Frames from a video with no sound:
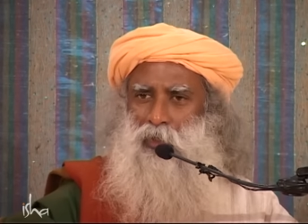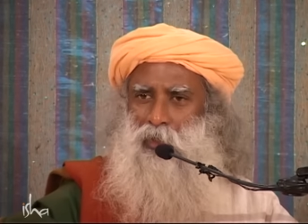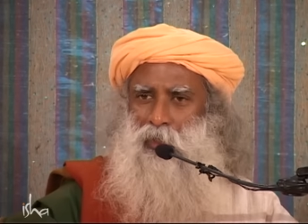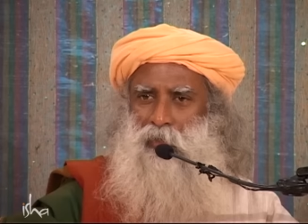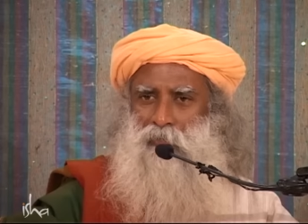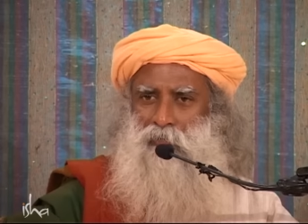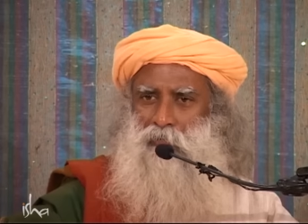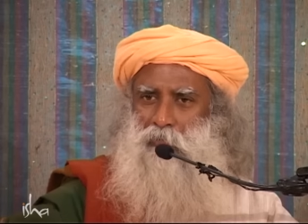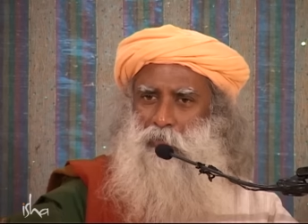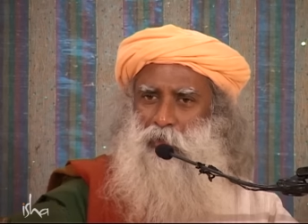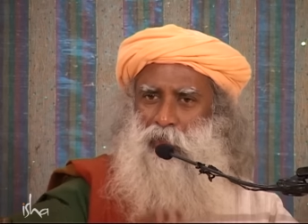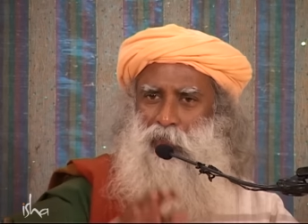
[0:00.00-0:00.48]

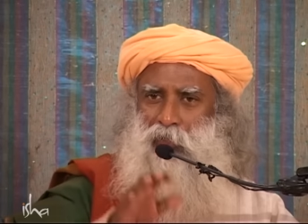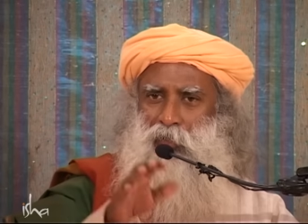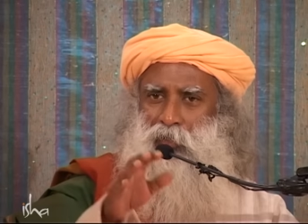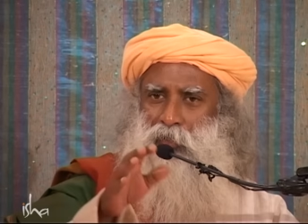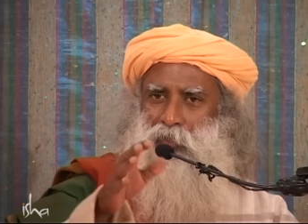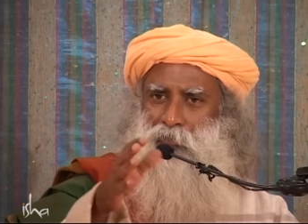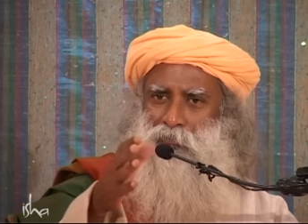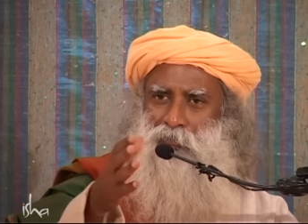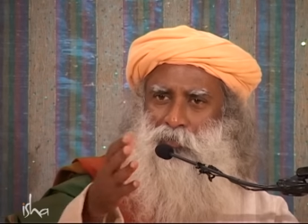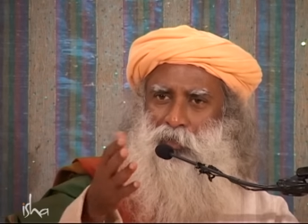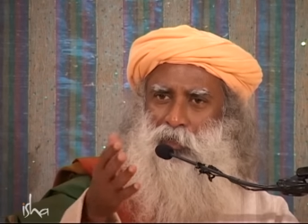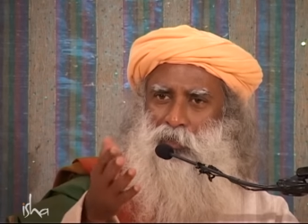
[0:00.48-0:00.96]
Everybody
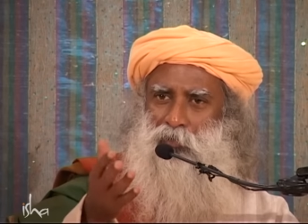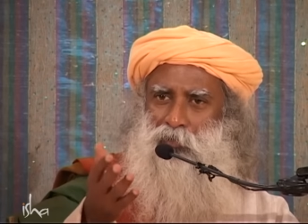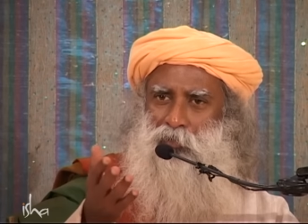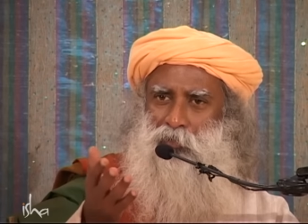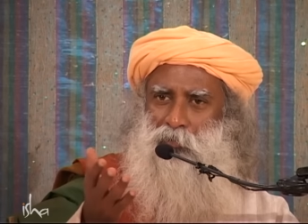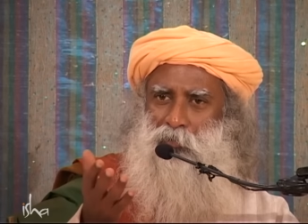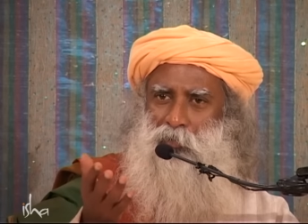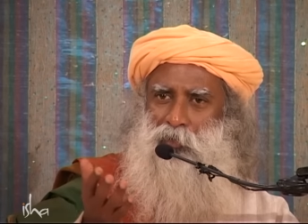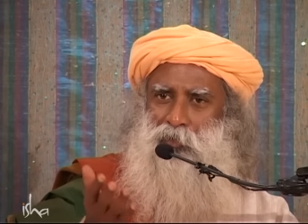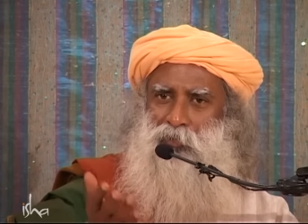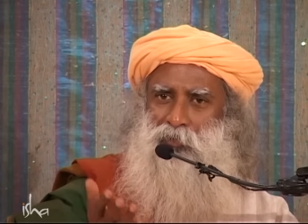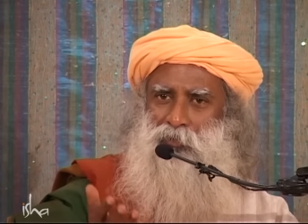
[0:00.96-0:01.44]
heard of
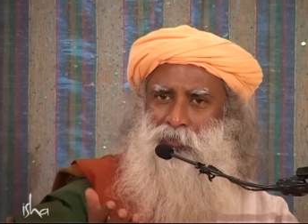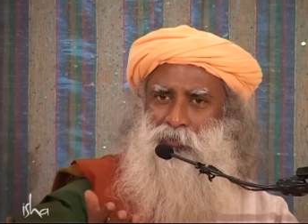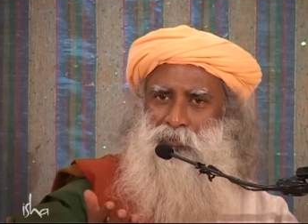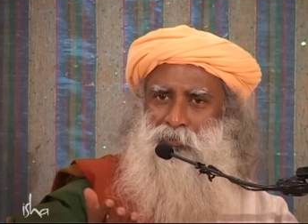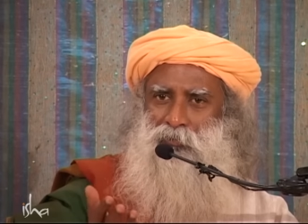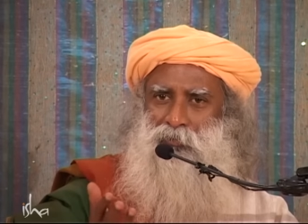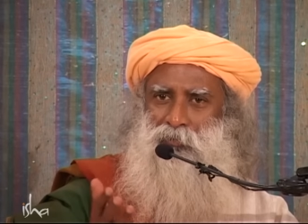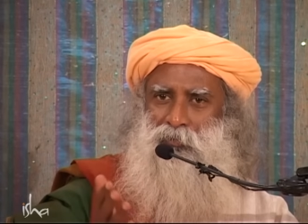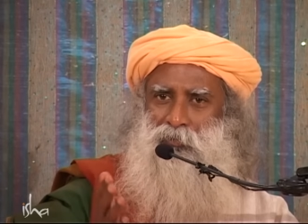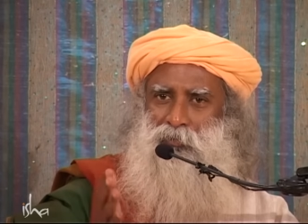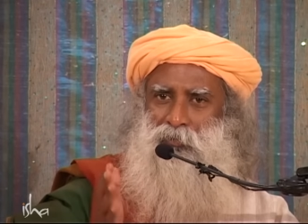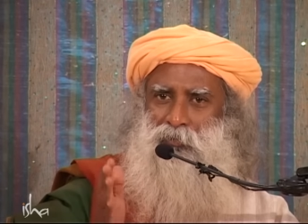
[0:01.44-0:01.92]
Gautama?
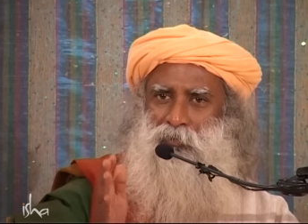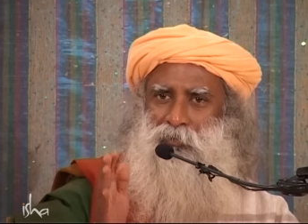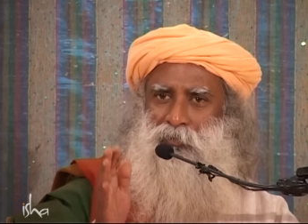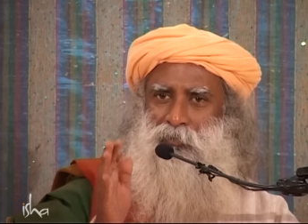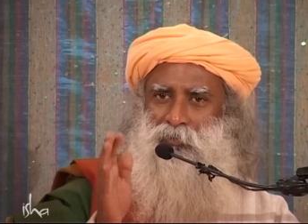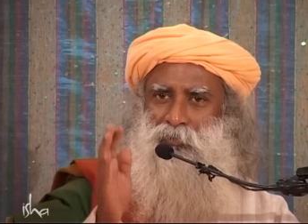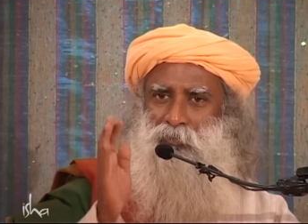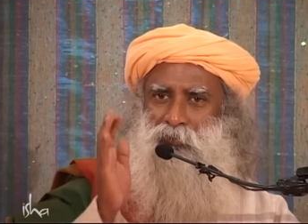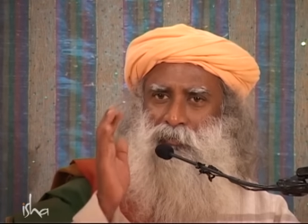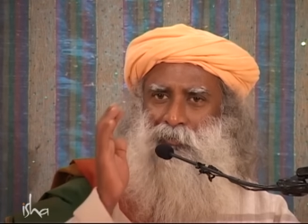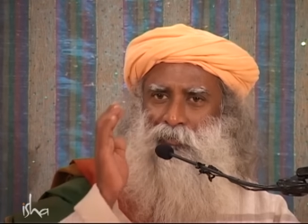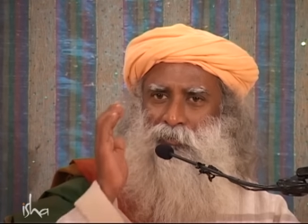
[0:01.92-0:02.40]

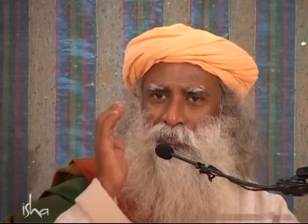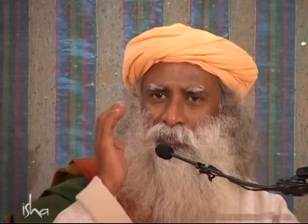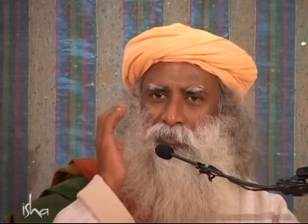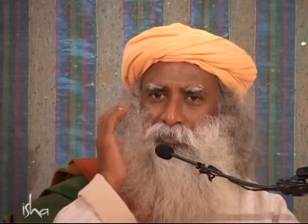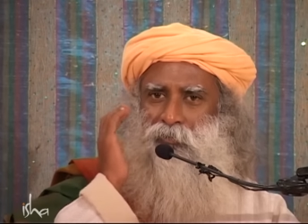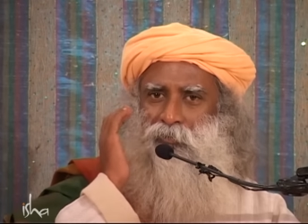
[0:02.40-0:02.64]
Yes.